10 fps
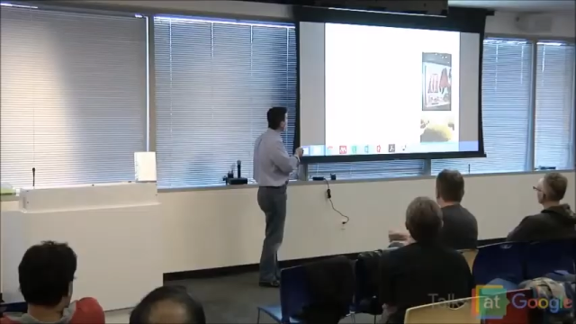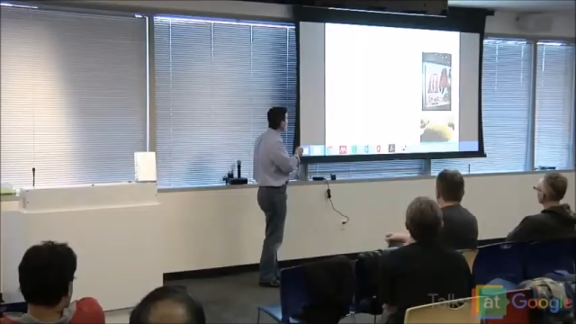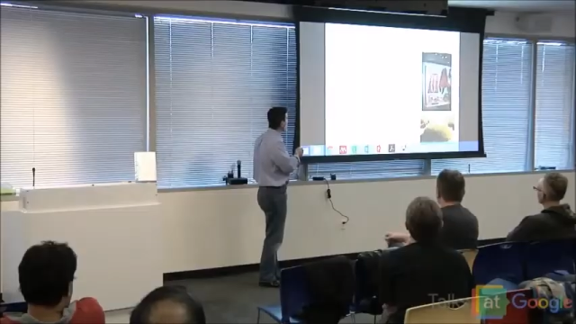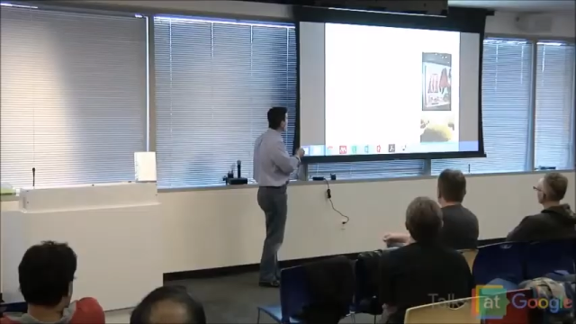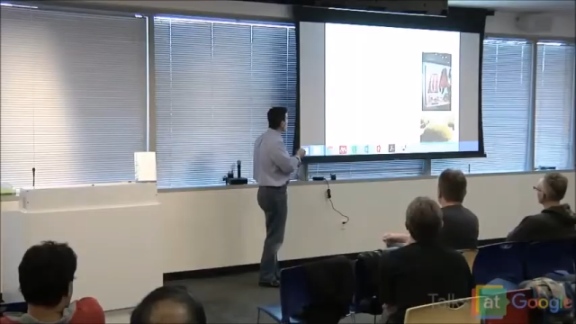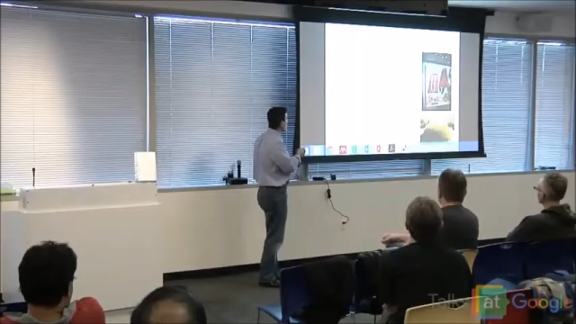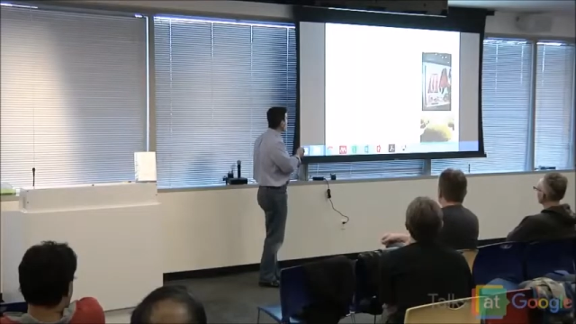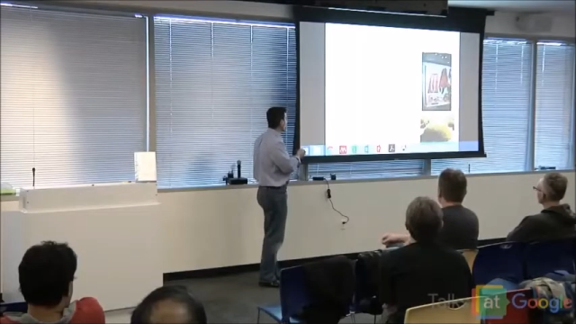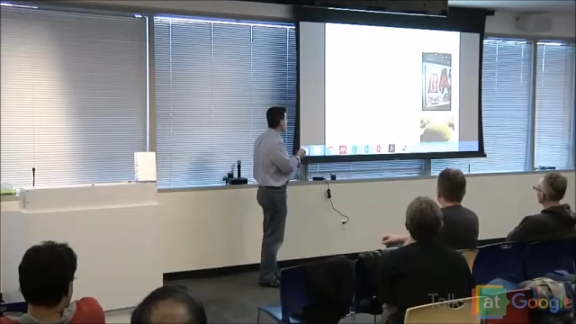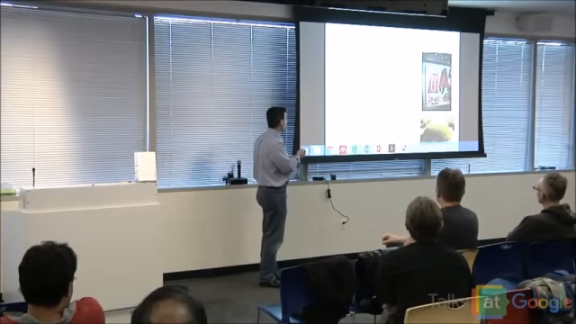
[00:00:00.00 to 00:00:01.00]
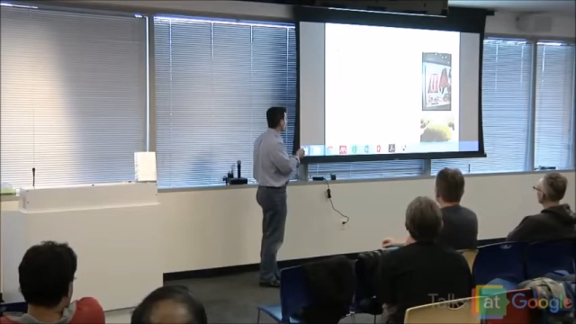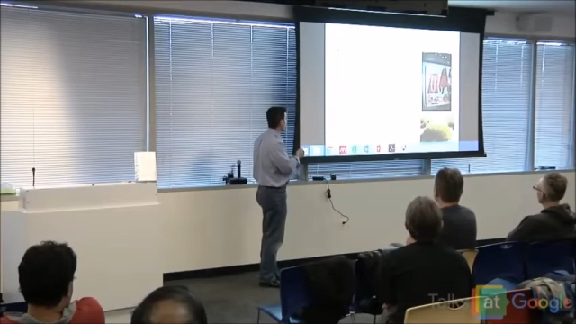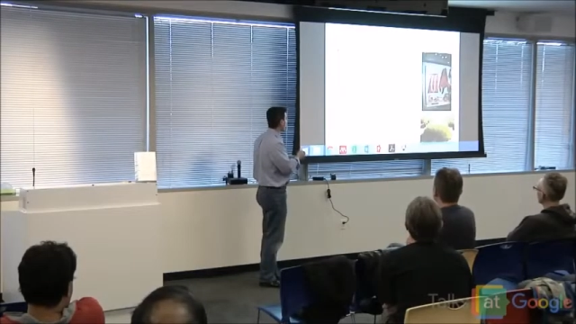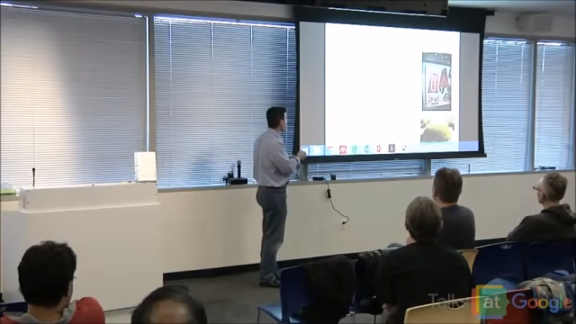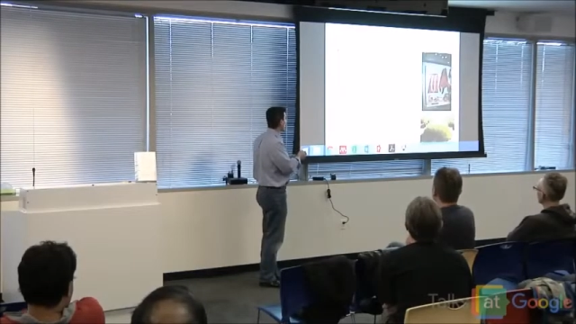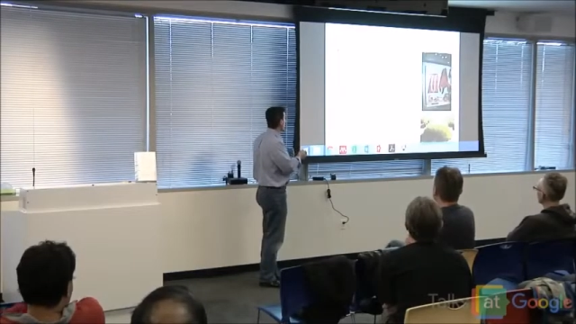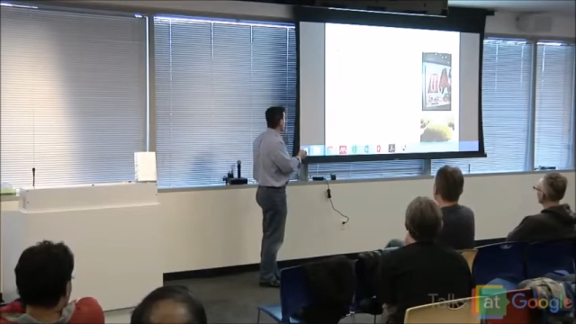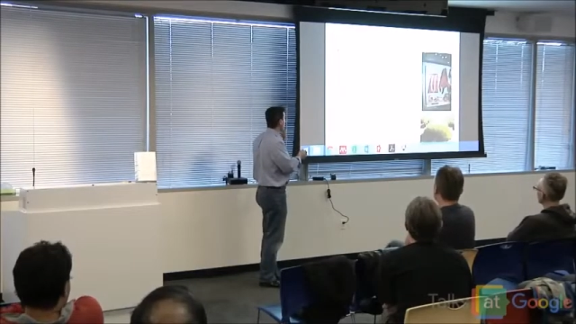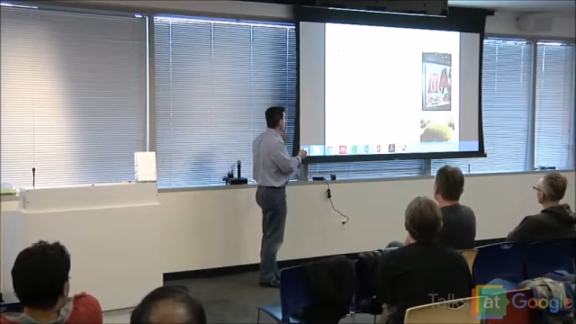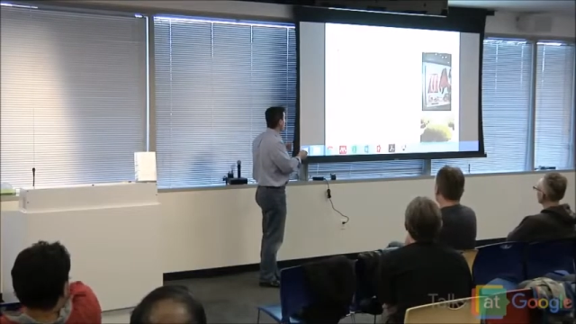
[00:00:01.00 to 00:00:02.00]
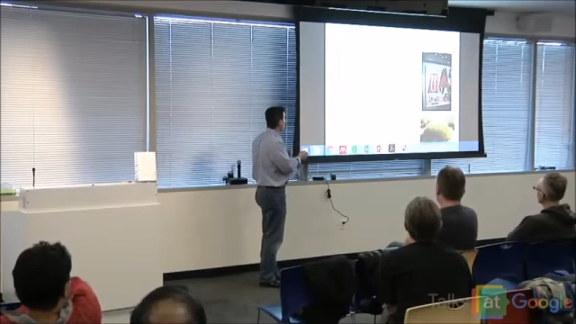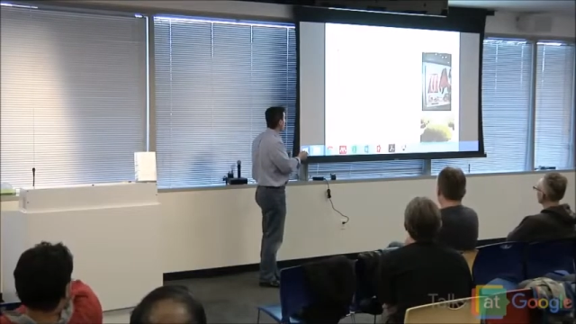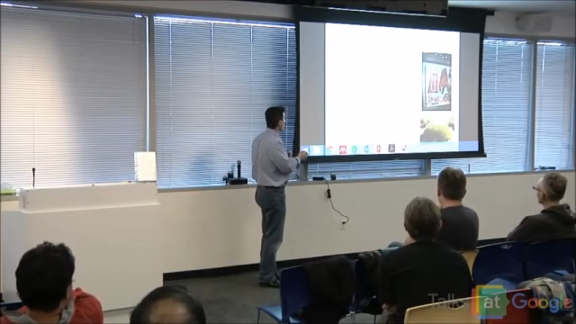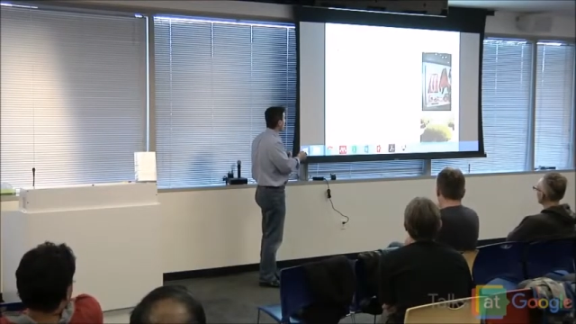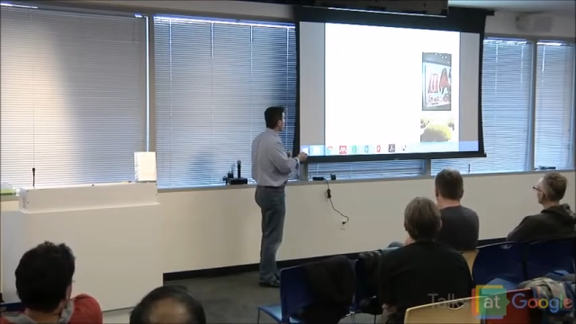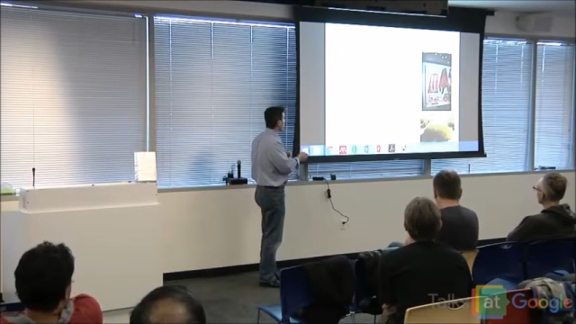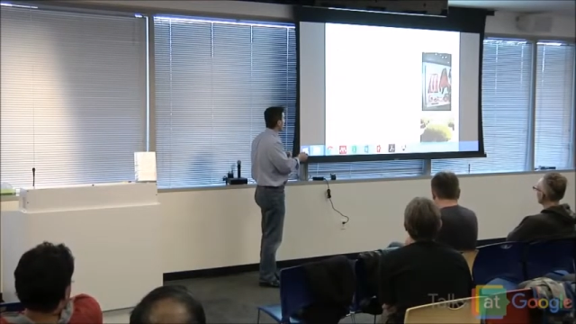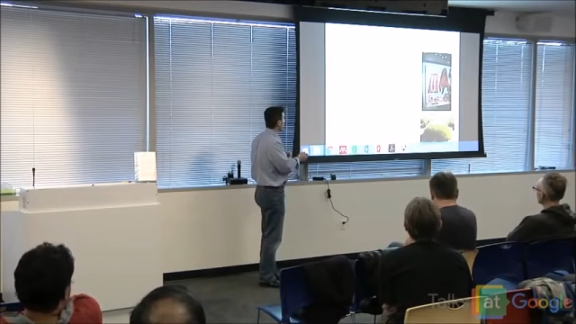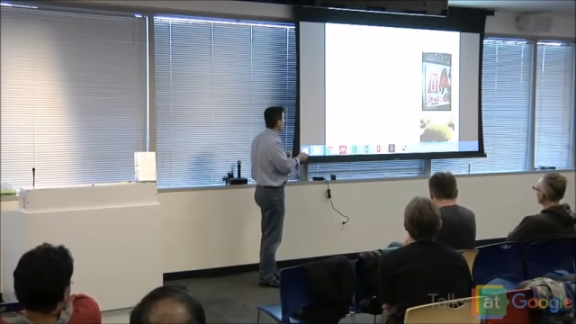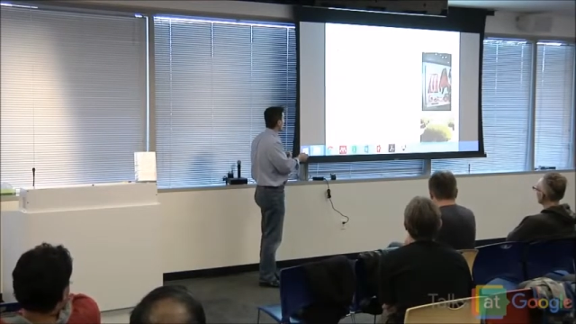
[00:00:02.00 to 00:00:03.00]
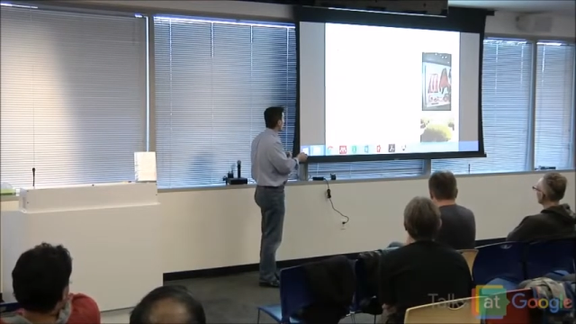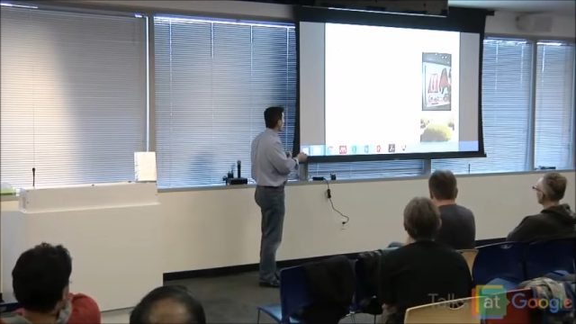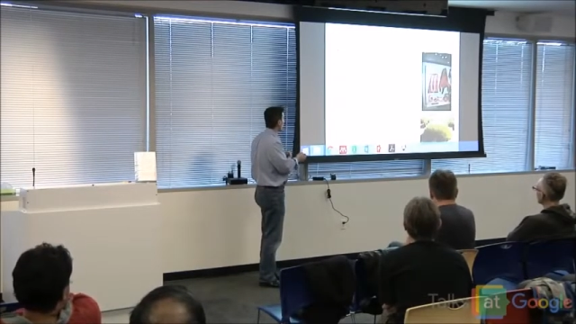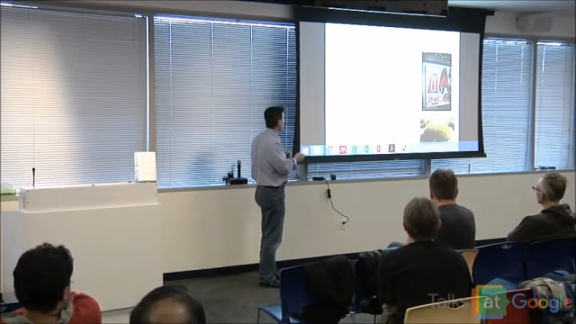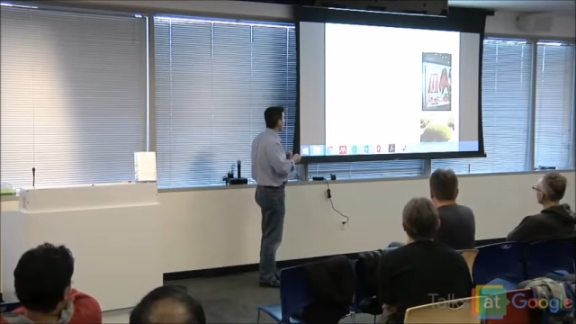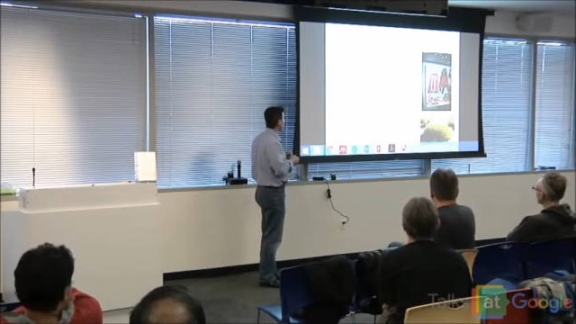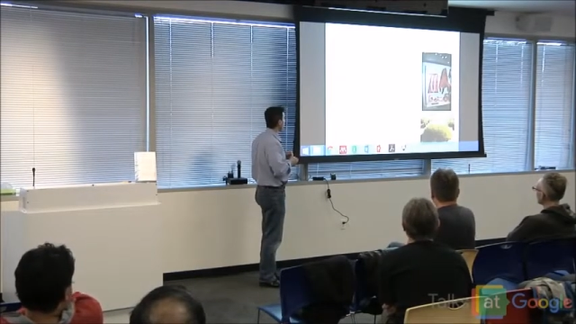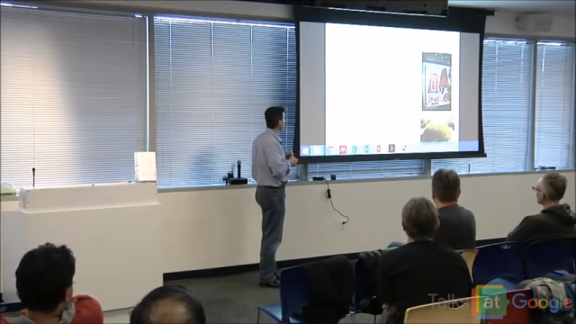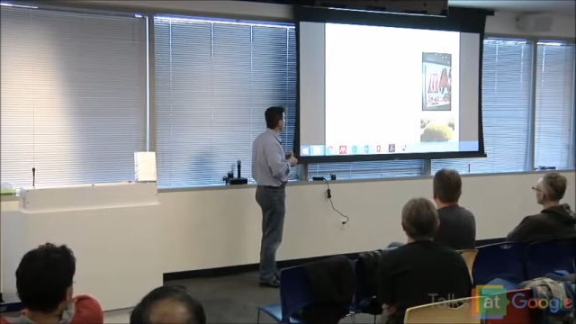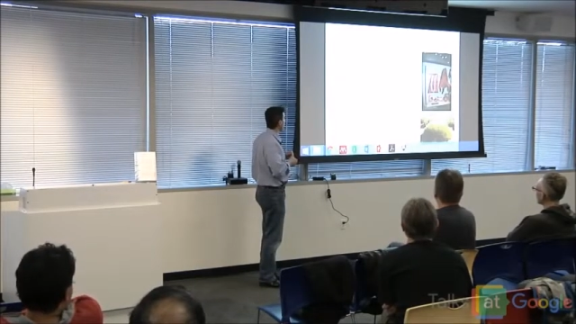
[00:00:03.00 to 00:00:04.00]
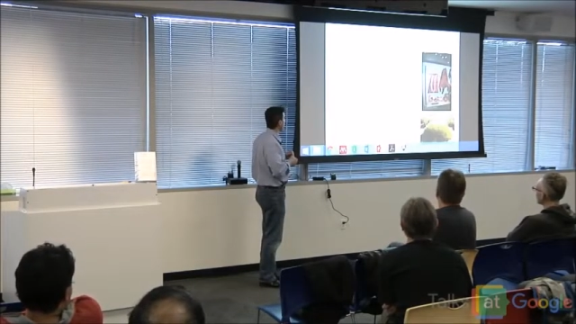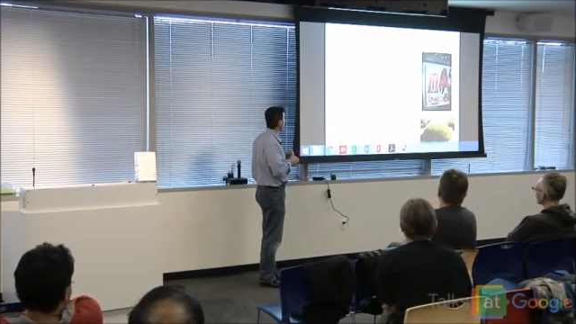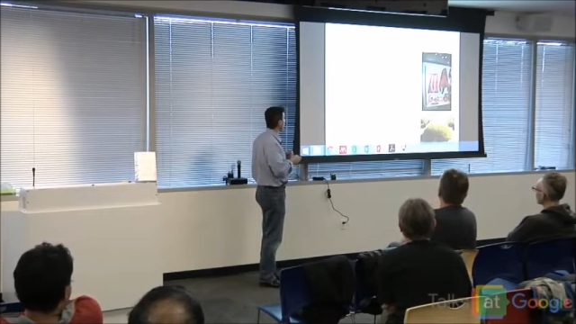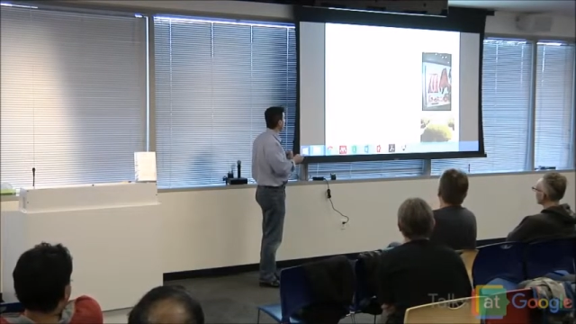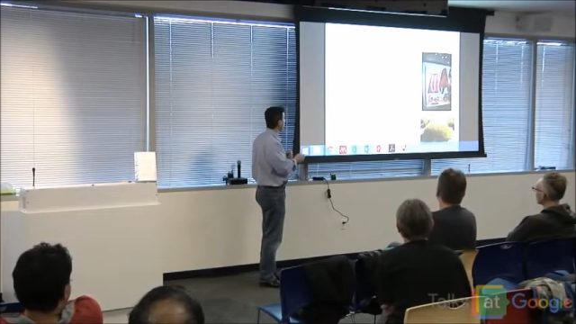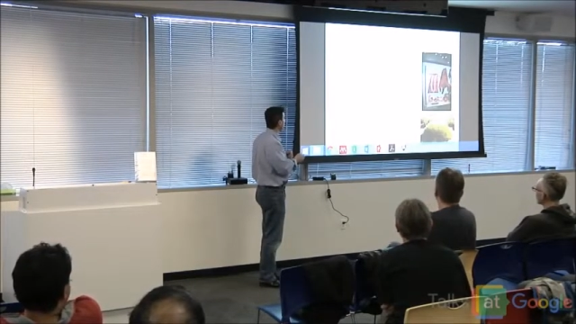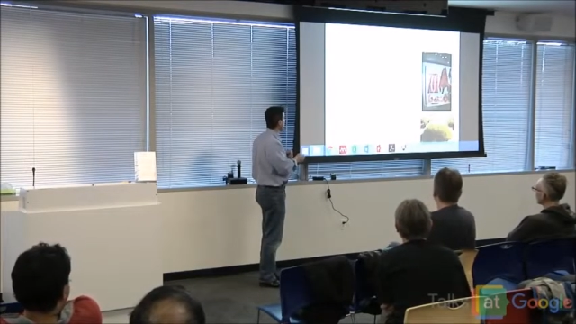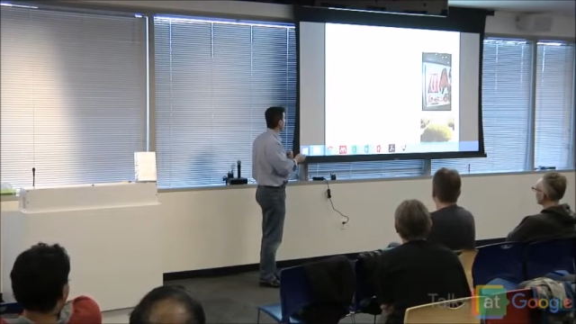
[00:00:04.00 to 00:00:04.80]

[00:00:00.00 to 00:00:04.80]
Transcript: No face is visible, so there are no lips to read.